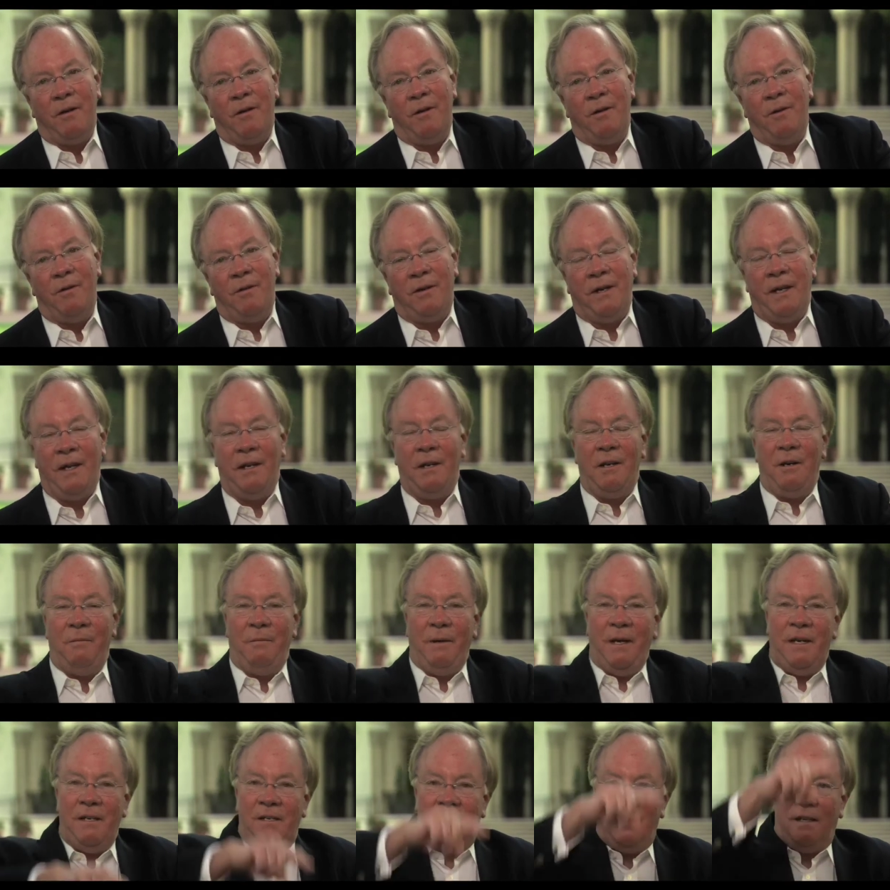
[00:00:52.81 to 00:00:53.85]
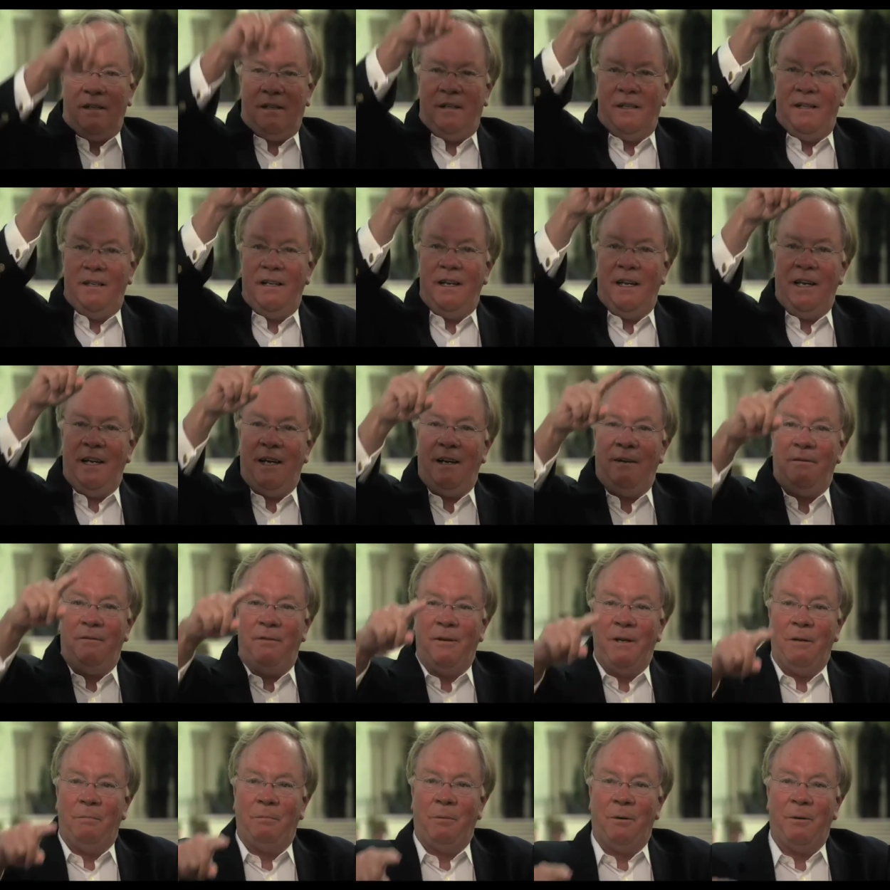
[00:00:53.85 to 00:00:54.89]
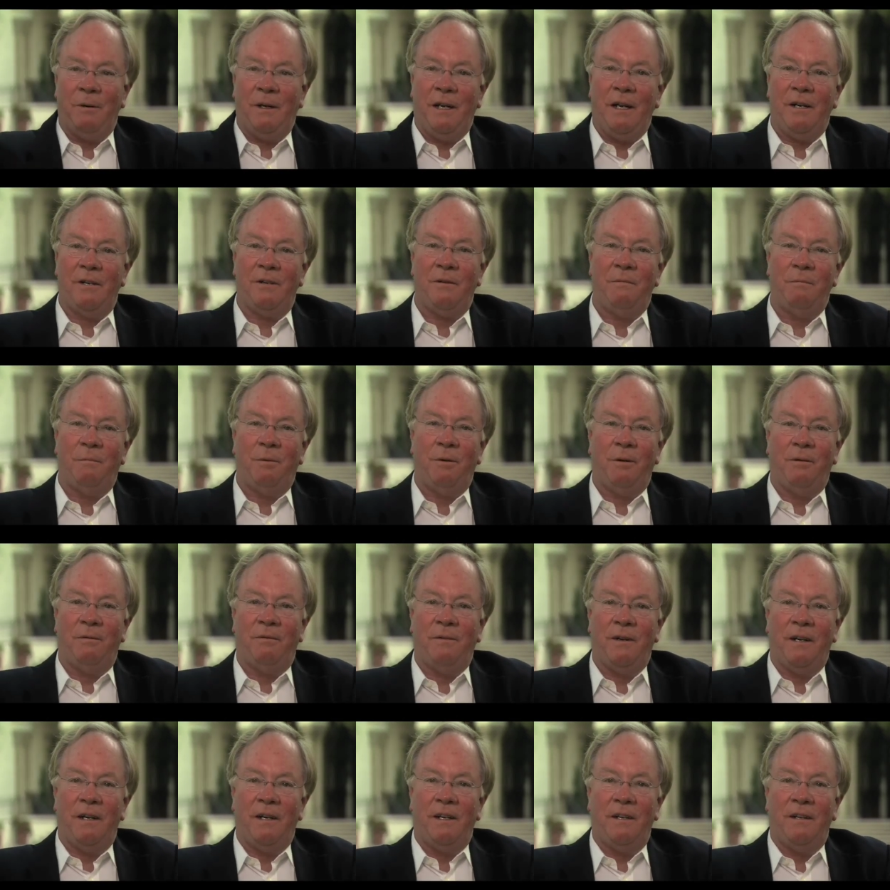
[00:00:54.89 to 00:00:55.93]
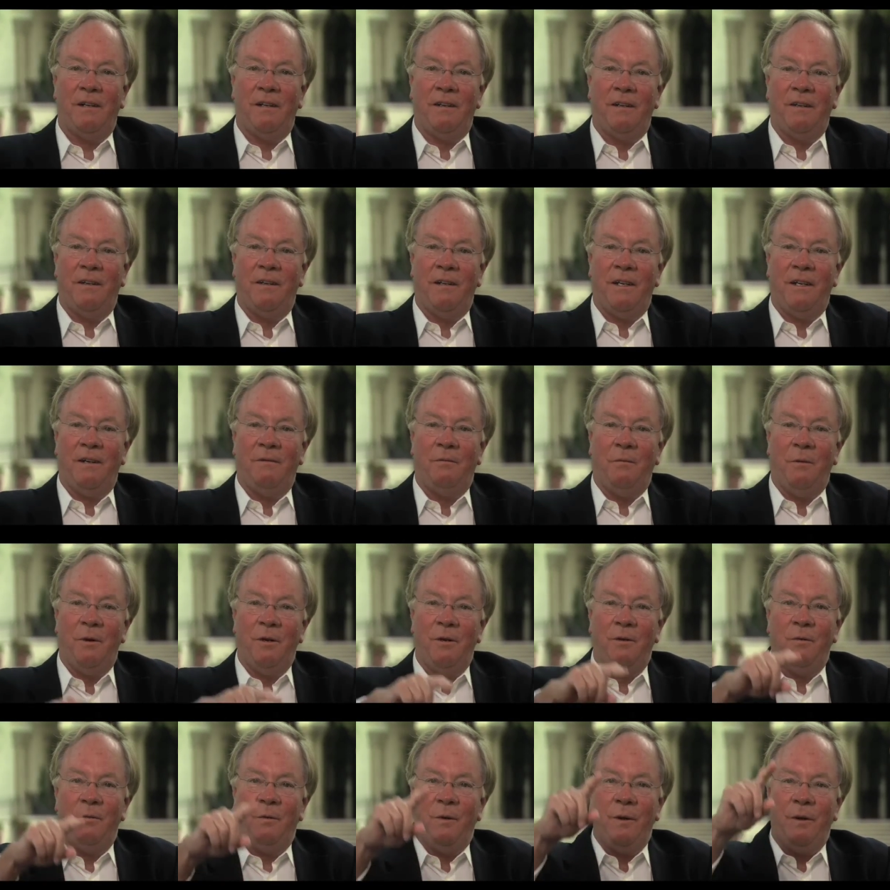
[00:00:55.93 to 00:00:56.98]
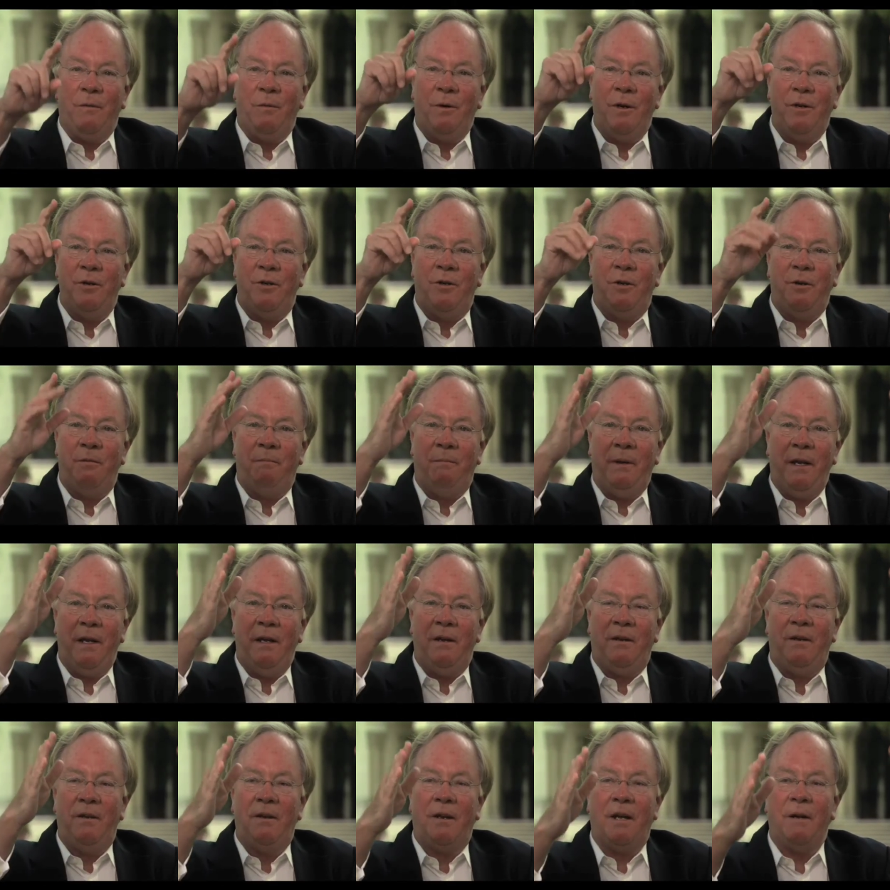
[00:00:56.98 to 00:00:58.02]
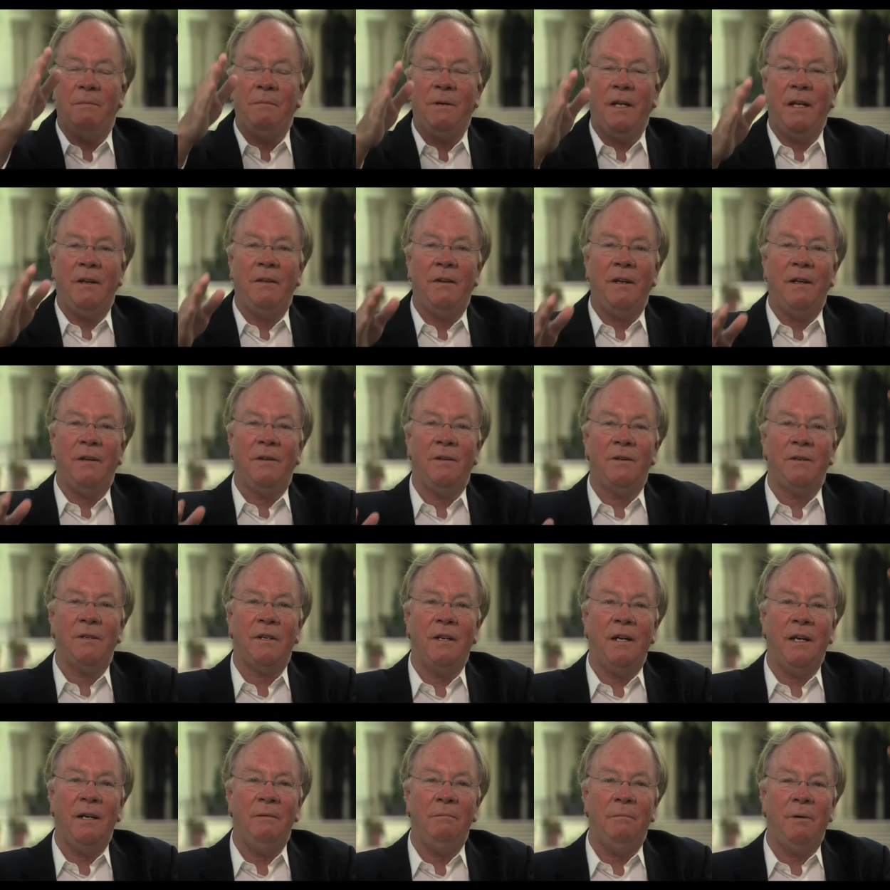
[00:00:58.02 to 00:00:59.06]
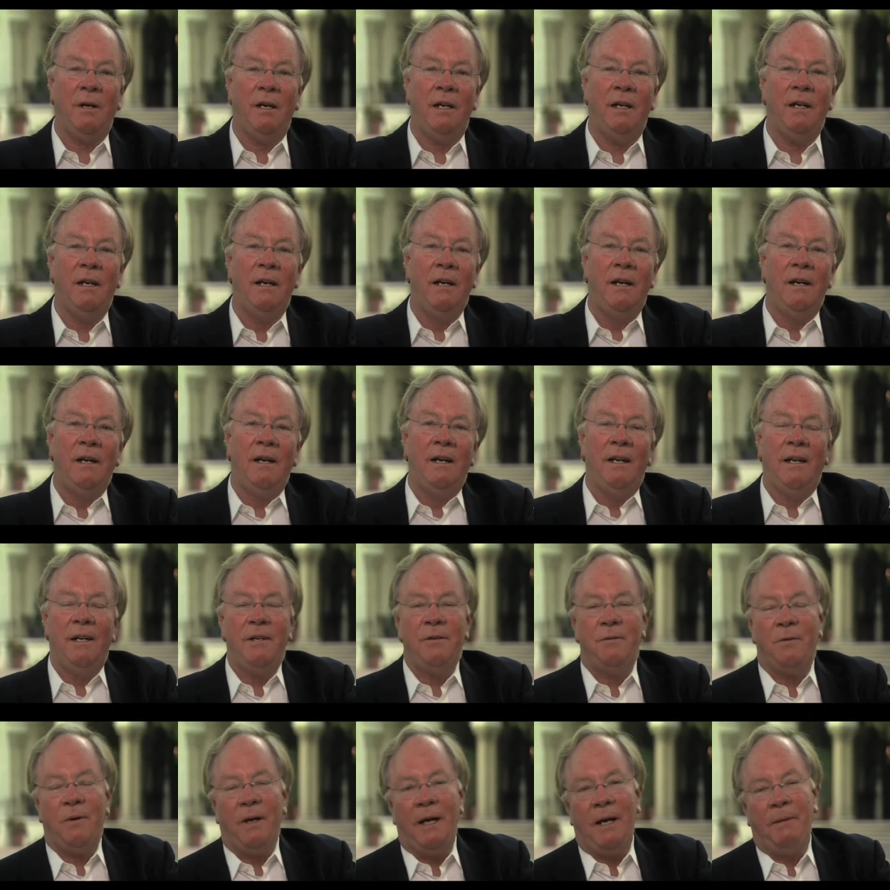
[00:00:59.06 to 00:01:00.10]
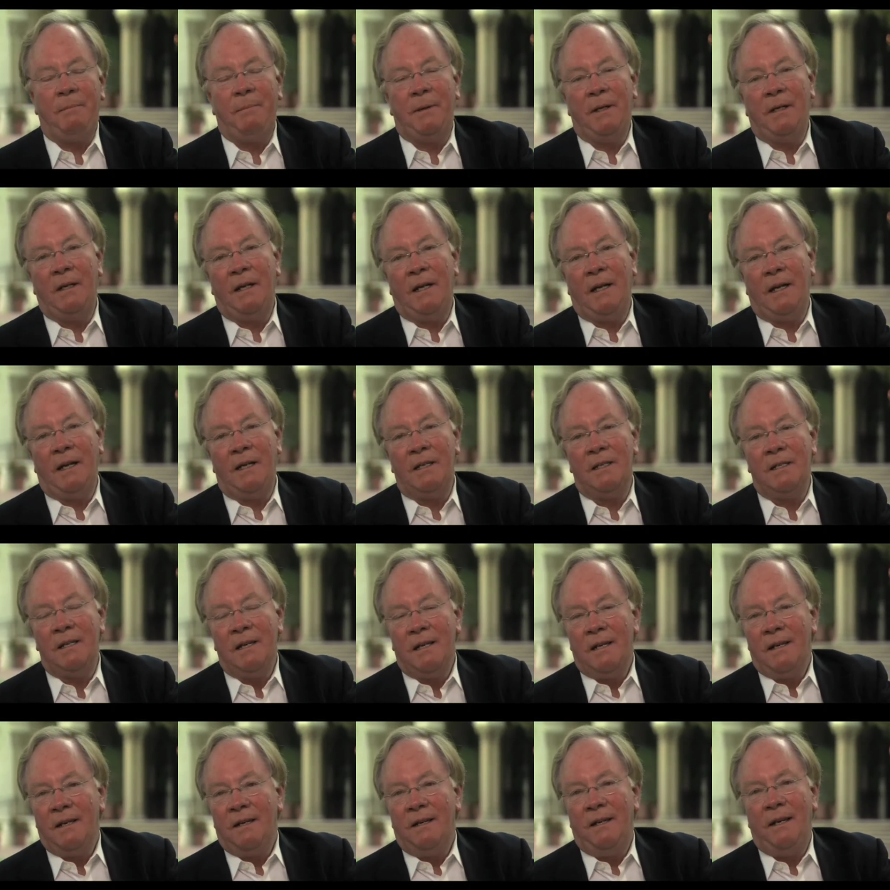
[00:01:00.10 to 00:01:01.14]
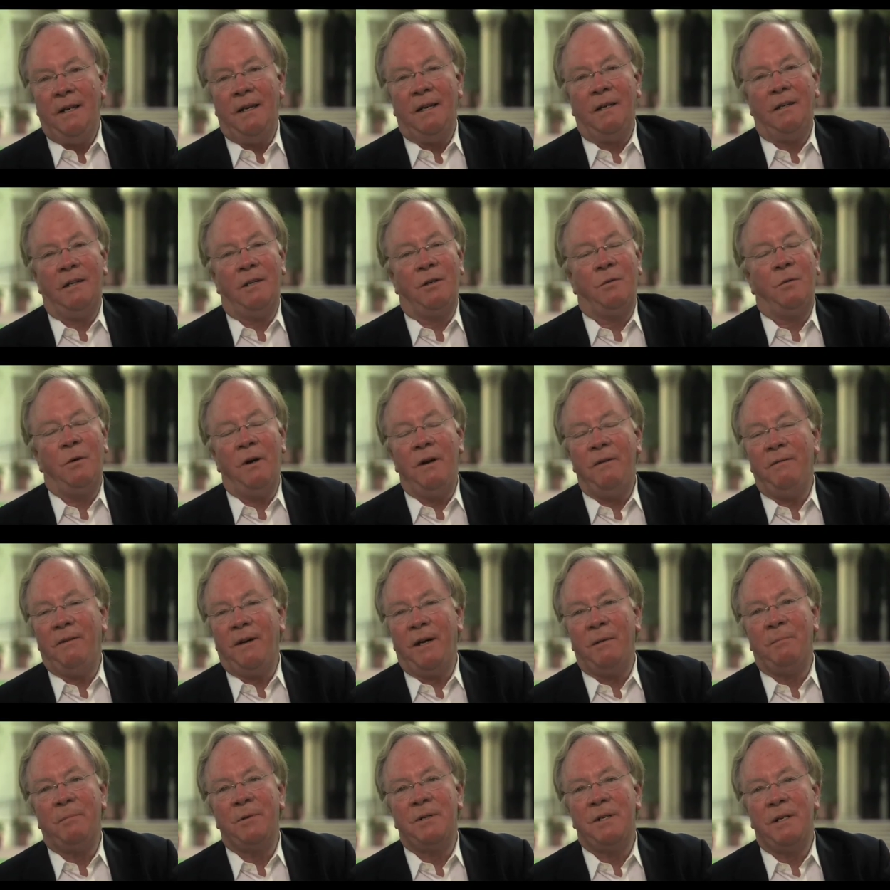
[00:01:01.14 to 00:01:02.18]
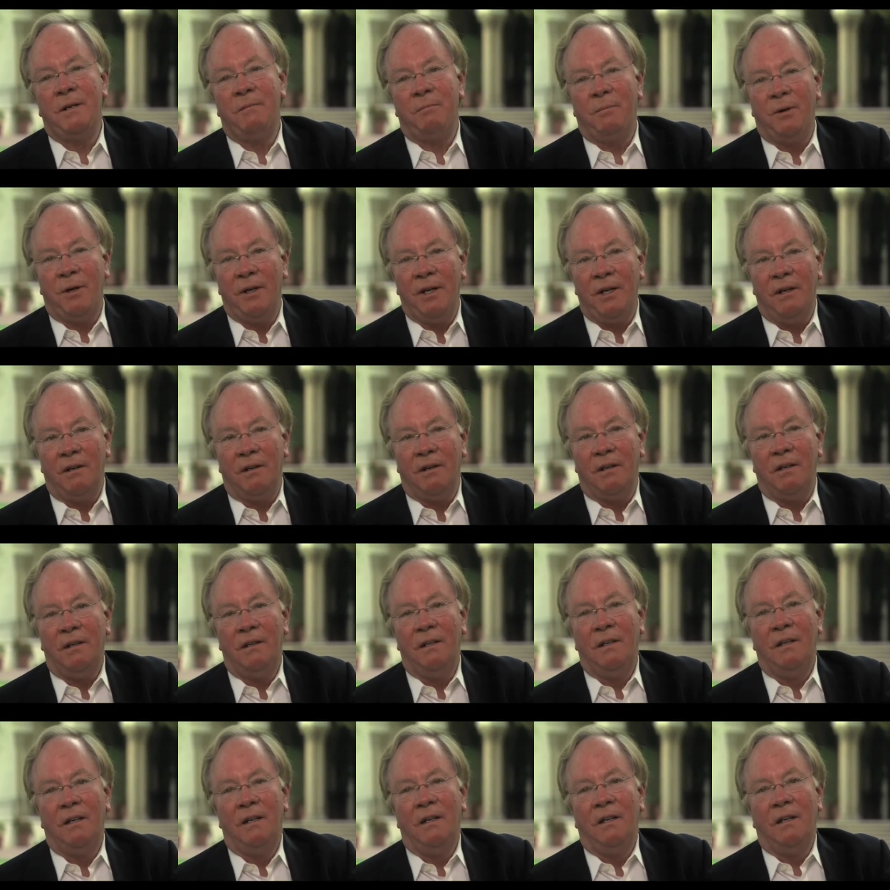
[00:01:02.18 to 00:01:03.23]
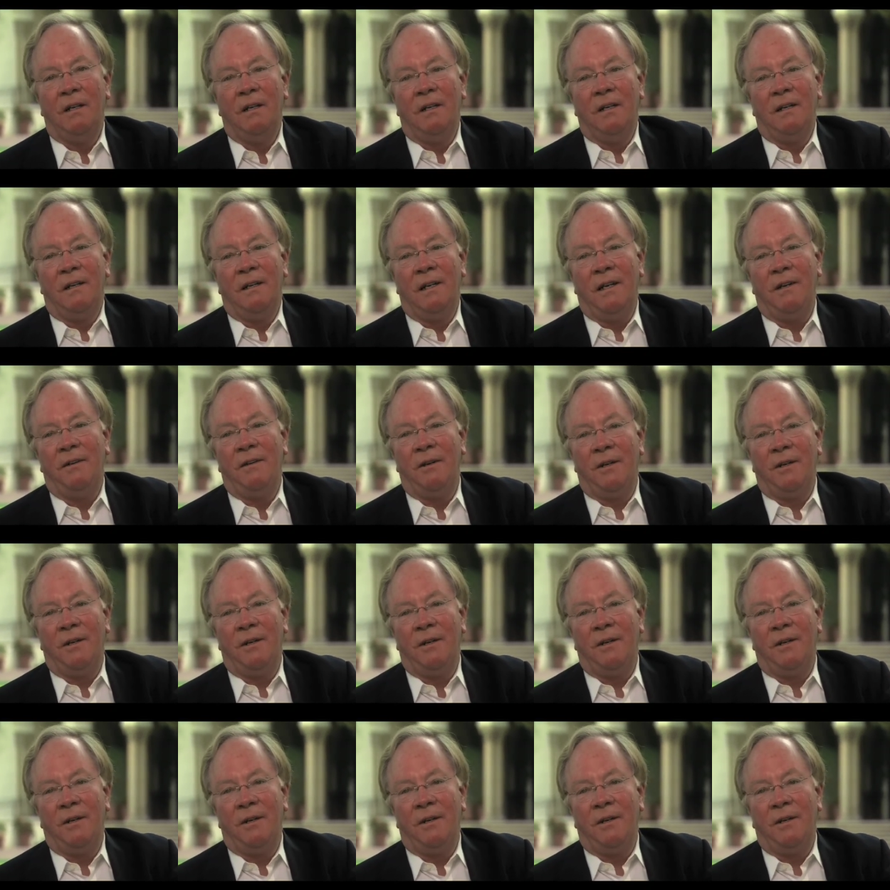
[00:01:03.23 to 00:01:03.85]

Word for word: you tend to basically have a production profile that when, when, once you peak, you come down the other side by as rapid as 10 to 25% per year. Now the